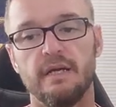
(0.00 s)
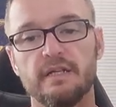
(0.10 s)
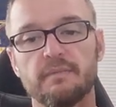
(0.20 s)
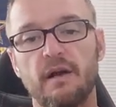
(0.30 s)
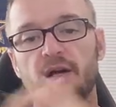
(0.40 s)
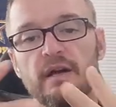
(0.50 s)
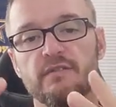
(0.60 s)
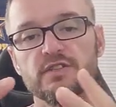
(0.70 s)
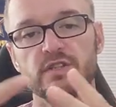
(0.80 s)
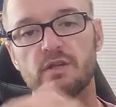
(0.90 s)
It is about
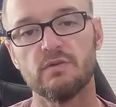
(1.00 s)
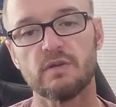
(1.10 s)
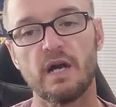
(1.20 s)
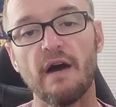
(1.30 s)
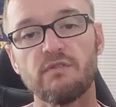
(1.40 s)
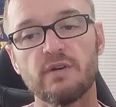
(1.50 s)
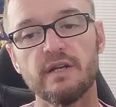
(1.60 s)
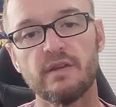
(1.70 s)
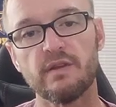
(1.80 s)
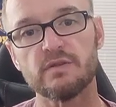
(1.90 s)
coverage and though
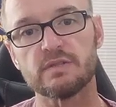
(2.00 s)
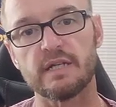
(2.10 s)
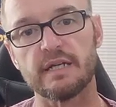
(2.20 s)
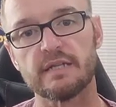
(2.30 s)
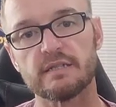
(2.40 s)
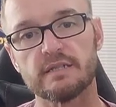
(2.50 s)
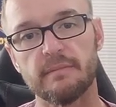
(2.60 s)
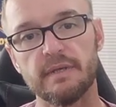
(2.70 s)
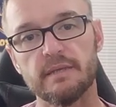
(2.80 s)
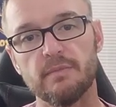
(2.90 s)
covering those things
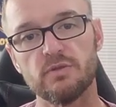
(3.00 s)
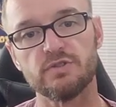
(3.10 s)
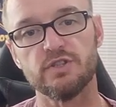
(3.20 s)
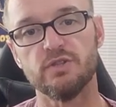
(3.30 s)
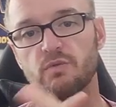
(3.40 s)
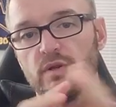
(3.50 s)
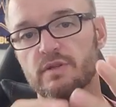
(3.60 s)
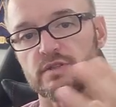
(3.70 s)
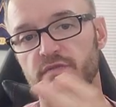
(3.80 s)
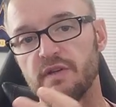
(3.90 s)
that mean the most to you,
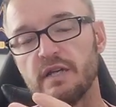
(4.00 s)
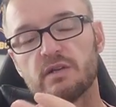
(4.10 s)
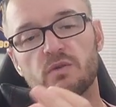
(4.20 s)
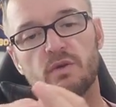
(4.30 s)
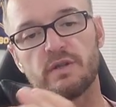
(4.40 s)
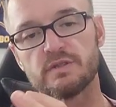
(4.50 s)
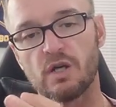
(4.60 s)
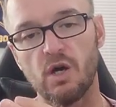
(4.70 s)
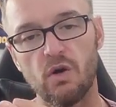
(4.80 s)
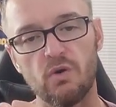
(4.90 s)
whether it's your vehicle, whether it's
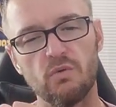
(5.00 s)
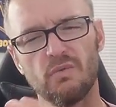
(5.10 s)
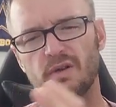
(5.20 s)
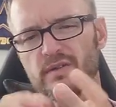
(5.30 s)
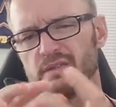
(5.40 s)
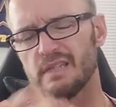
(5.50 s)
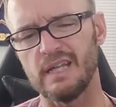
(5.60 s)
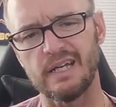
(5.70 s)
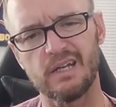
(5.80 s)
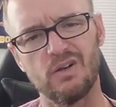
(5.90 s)
a home, whether it's a
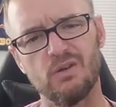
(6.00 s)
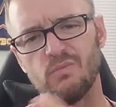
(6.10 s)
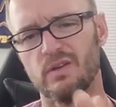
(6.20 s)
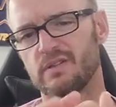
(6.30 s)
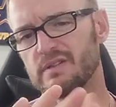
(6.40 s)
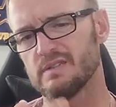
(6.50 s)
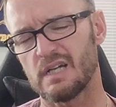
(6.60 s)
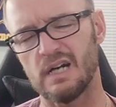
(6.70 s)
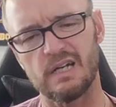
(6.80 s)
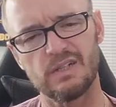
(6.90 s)
lake home, whether a
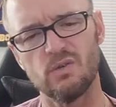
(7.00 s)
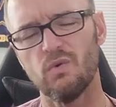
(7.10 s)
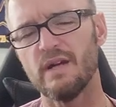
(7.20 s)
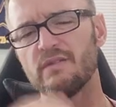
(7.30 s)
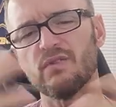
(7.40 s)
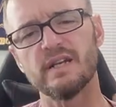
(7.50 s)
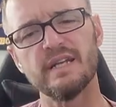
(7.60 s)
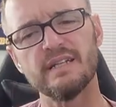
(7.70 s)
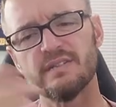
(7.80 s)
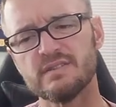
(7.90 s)
condo, whatever it
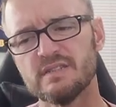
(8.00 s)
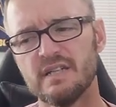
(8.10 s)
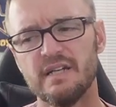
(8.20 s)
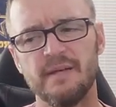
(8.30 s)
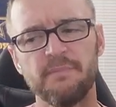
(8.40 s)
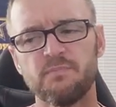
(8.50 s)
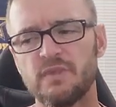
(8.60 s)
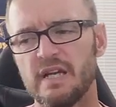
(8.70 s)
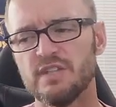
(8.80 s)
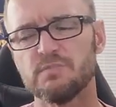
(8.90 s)
is,
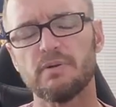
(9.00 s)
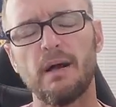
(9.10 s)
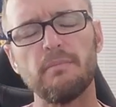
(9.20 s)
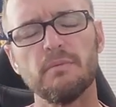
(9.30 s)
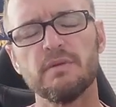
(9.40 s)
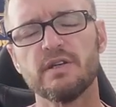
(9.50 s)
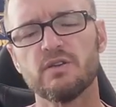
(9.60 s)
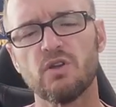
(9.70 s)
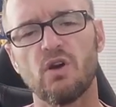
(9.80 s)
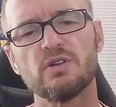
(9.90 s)
it's probably
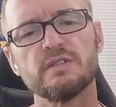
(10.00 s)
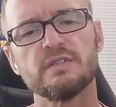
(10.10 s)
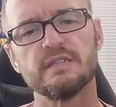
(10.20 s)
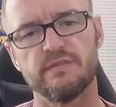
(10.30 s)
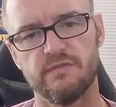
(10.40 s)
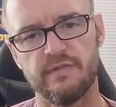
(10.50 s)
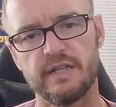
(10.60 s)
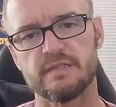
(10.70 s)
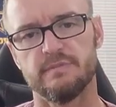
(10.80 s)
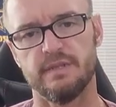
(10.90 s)
your largest
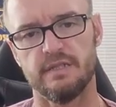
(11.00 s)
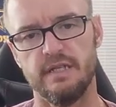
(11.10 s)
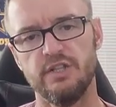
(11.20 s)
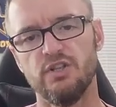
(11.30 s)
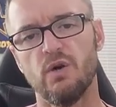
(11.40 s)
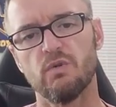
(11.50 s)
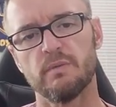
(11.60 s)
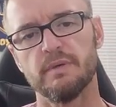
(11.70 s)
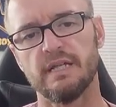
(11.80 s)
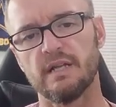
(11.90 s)
investment, and you don't
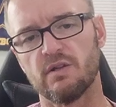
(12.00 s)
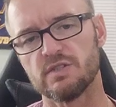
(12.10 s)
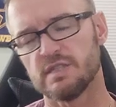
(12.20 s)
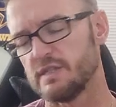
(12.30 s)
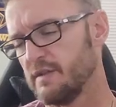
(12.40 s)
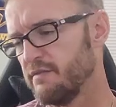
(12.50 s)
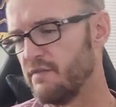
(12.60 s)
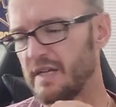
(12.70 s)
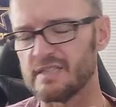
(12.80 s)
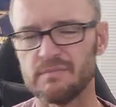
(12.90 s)
want to put that largest
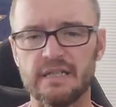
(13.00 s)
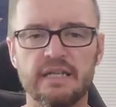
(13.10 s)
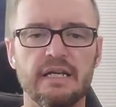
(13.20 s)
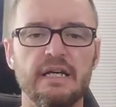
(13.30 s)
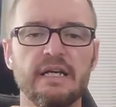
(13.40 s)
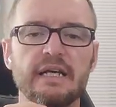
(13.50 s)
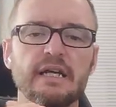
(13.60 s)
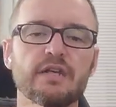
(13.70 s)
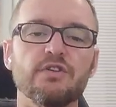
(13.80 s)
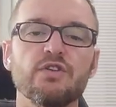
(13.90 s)
investment
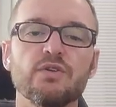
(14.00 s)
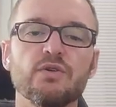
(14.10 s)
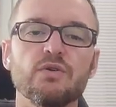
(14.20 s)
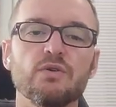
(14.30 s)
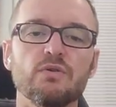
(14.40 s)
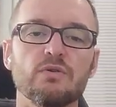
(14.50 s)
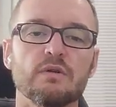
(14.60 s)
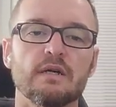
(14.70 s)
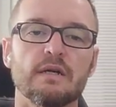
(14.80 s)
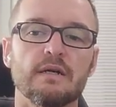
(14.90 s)
into
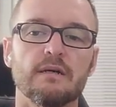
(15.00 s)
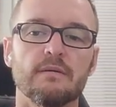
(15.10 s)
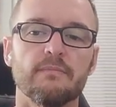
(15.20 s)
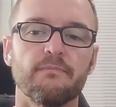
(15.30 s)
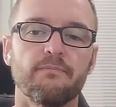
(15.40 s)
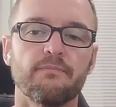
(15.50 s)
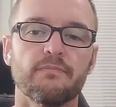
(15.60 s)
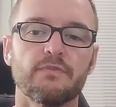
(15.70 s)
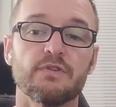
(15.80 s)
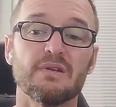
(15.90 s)
um,
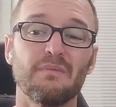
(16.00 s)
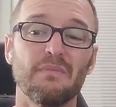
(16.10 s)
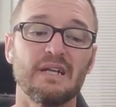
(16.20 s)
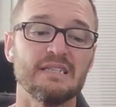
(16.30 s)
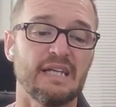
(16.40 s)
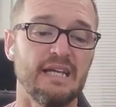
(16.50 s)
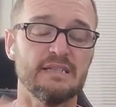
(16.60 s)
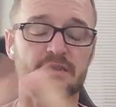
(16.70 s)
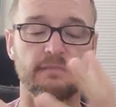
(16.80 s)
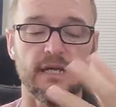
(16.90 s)
somebody's
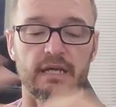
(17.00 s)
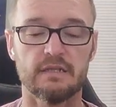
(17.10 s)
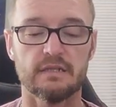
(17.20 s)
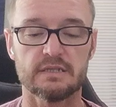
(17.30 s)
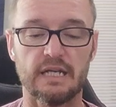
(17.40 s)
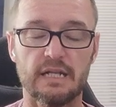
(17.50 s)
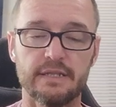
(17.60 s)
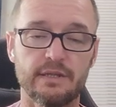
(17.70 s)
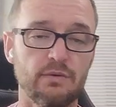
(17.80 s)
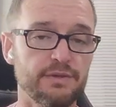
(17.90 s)
hands that may not
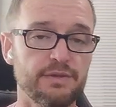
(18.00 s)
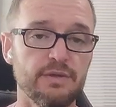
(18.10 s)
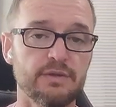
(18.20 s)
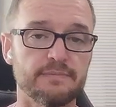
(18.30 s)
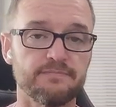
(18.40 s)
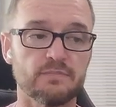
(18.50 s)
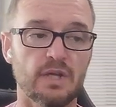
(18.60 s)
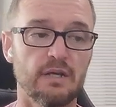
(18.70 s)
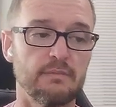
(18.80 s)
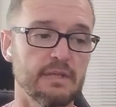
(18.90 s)
exactly know what they're doing.
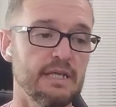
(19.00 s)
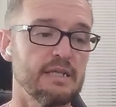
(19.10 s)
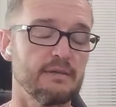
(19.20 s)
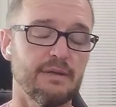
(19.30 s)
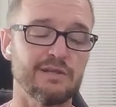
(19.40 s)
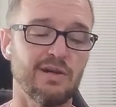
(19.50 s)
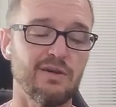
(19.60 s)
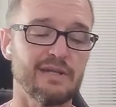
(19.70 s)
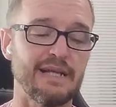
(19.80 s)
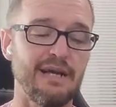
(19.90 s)
Um, again, I'm not
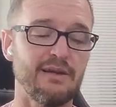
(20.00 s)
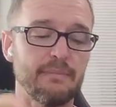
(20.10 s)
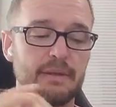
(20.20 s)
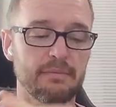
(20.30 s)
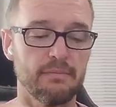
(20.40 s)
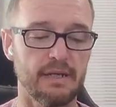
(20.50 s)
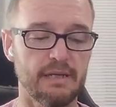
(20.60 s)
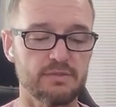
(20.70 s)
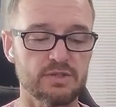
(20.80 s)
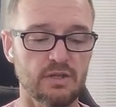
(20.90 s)
talking down to people,
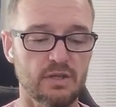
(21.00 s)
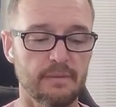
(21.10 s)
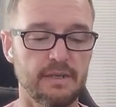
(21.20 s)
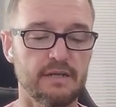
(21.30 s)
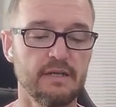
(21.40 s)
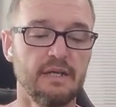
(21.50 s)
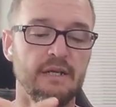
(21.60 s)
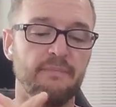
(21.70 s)
but I'm just talking about.